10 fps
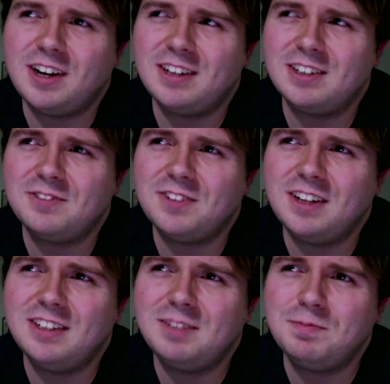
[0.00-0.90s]
trying to
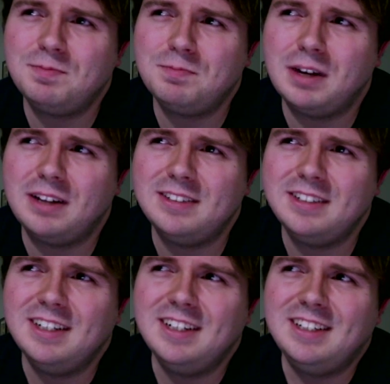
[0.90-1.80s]
defend it, but
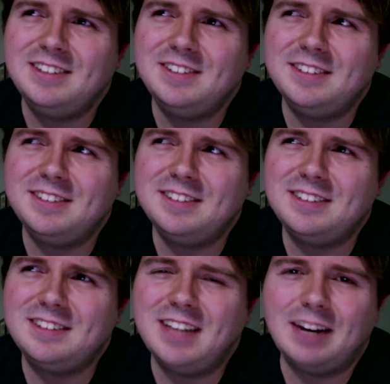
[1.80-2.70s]

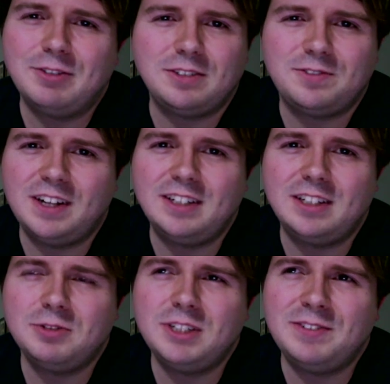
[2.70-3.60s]
not really defend it.
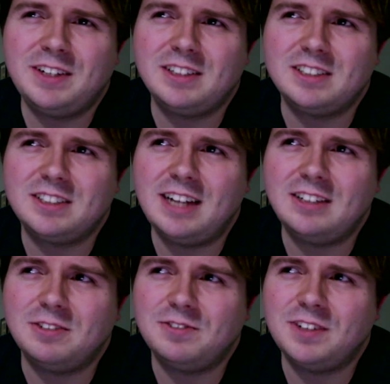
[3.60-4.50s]
They don't really have anything to say
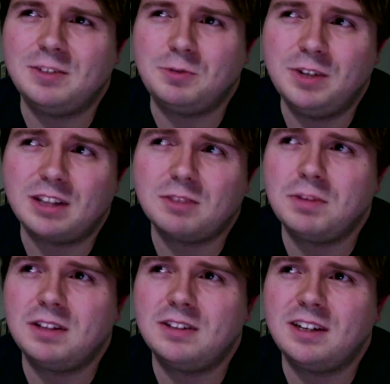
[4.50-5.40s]
to defend it with,
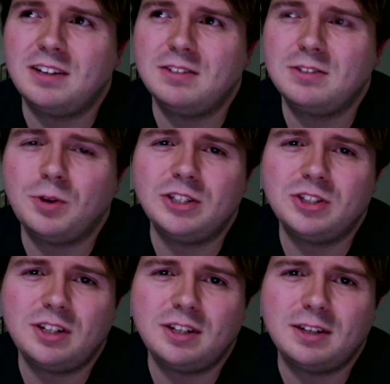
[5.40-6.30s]
but they're
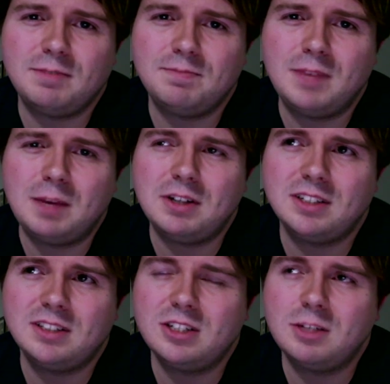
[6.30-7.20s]
questioning it. Maybe it's
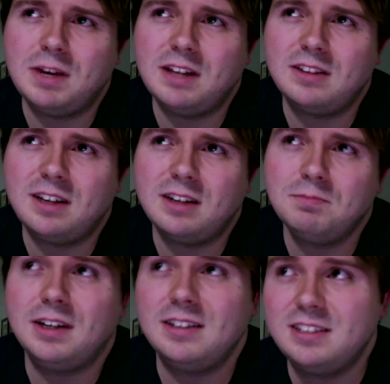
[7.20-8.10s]
not such a bad thing,
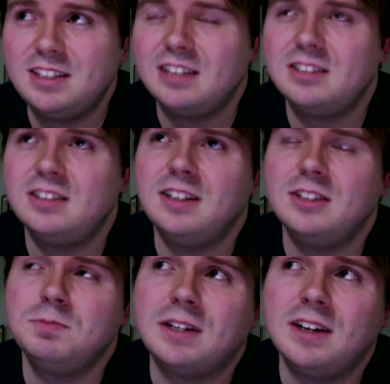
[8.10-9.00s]
but yes, it
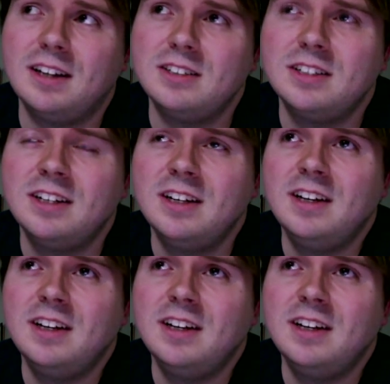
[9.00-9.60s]
is, because